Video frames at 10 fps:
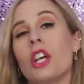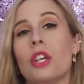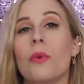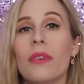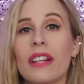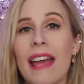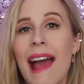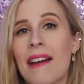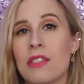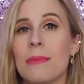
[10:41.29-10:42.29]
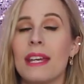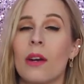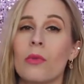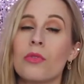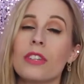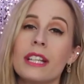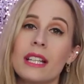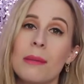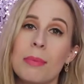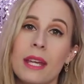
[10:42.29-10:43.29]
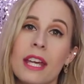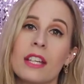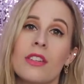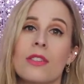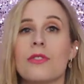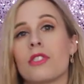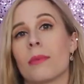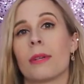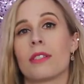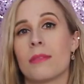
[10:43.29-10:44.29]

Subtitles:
You really have to be a really big YouTuber